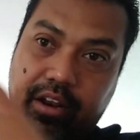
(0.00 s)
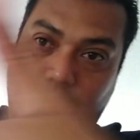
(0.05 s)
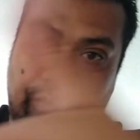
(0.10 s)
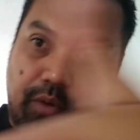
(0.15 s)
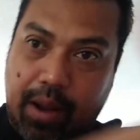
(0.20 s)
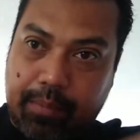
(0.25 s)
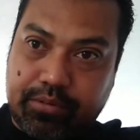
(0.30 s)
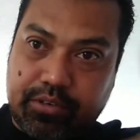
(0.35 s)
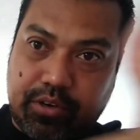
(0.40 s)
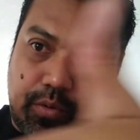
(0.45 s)

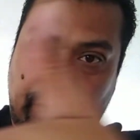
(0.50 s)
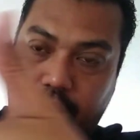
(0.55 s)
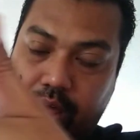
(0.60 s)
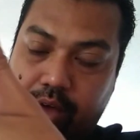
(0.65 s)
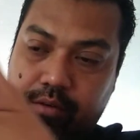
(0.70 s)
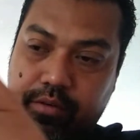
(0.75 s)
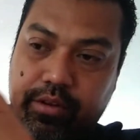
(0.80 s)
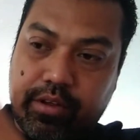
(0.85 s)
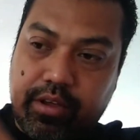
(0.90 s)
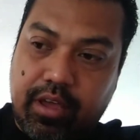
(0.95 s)
wraps
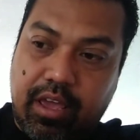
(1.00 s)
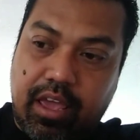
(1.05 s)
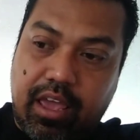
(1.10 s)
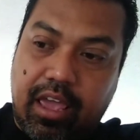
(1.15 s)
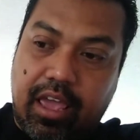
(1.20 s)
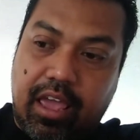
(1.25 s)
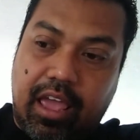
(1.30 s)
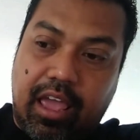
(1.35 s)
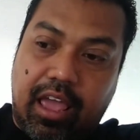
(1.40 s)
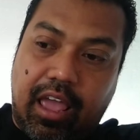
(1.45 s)
around
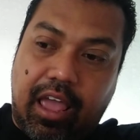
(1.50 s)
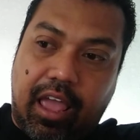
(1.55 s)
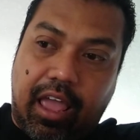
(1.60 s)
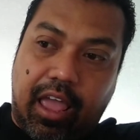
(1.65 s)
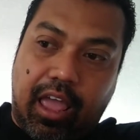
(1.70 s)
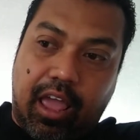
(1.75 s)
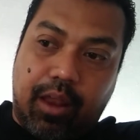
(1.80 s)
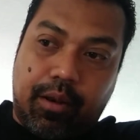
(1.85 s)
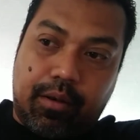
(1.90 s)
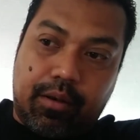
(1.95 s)

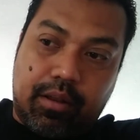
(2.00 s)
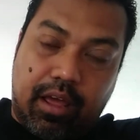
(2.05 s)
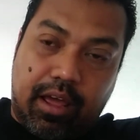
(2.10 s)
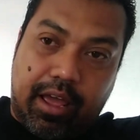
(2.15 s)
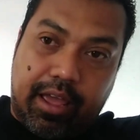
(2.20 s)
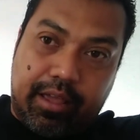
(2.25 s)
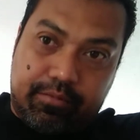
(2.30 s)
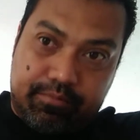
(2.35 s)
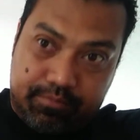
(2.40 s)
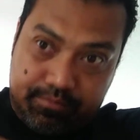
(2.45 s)
and I